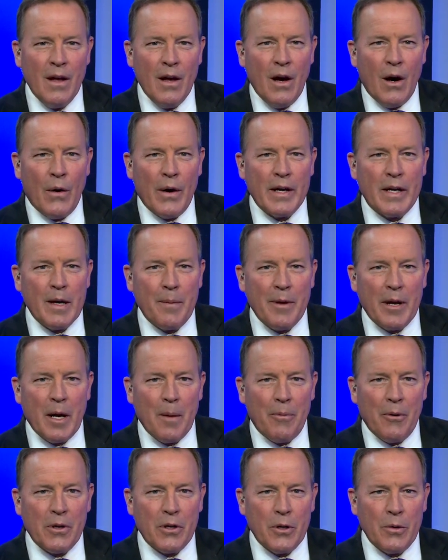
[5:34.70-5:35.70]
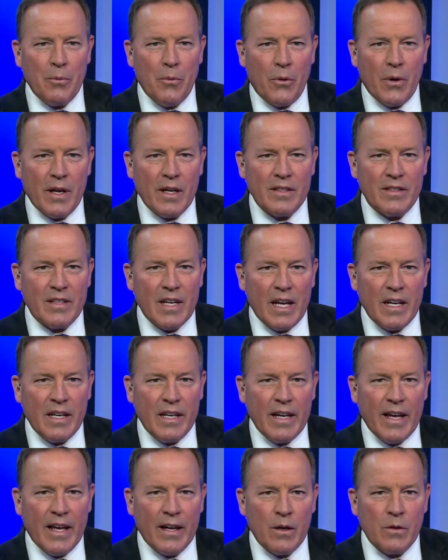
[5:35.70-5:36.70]
All right, coming up on Good Morning San
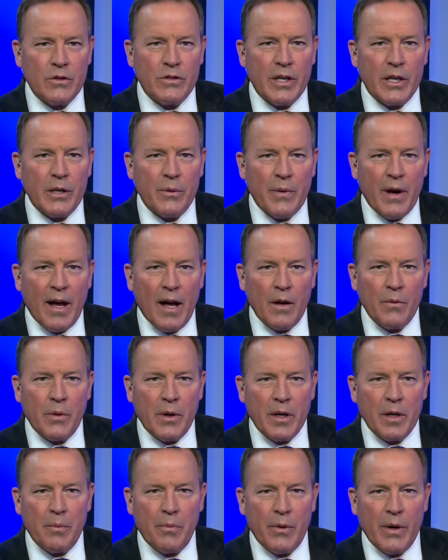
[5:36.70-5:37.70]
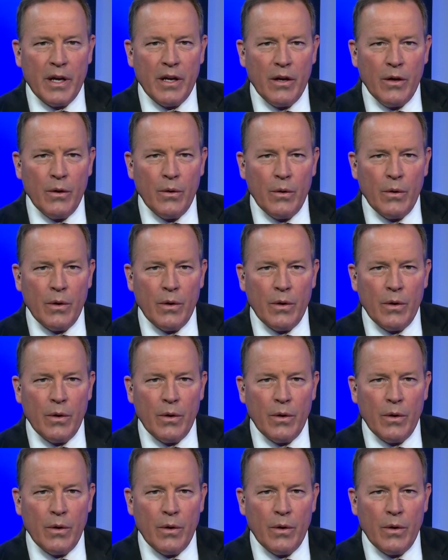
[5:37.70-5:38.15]
Diego, stick around. We're going to bring you